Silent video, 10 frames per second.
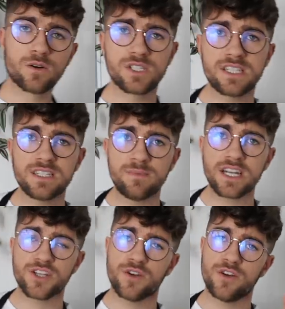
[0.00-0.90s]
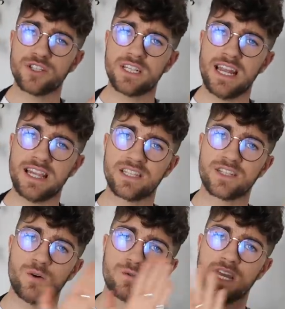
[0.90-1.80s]
Also says make sure not to let the
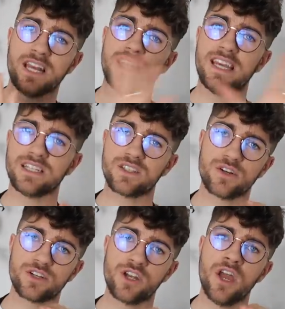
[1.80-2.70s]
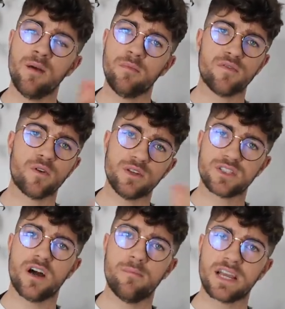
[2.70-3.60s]
salt and yeast touch before you
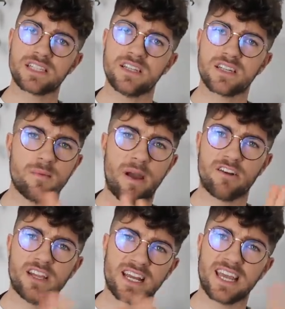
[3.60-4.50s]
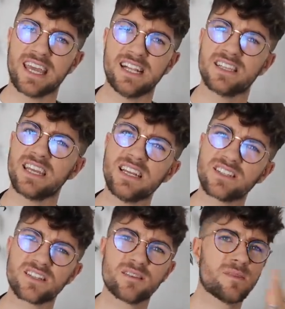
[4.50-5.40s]
start mixing it, because apparently that can kill
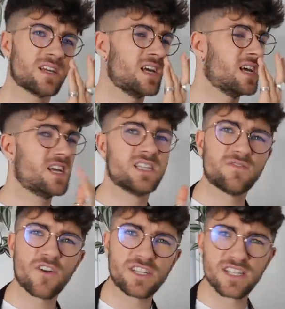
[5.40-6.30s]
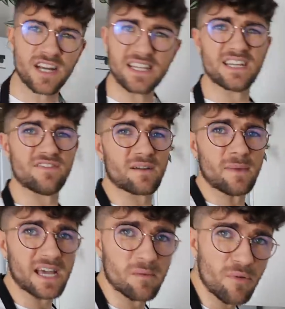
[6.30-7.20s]
yeast or something. It's very scientific
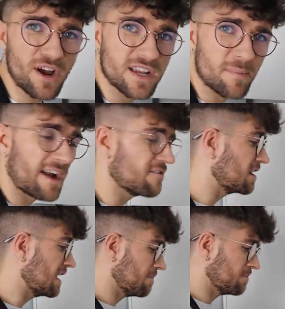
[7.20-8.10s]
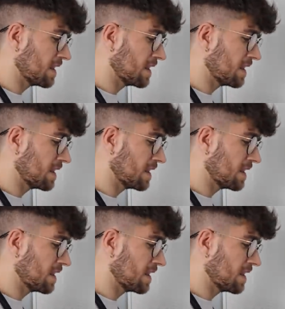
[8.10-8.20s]
making bread, apparently.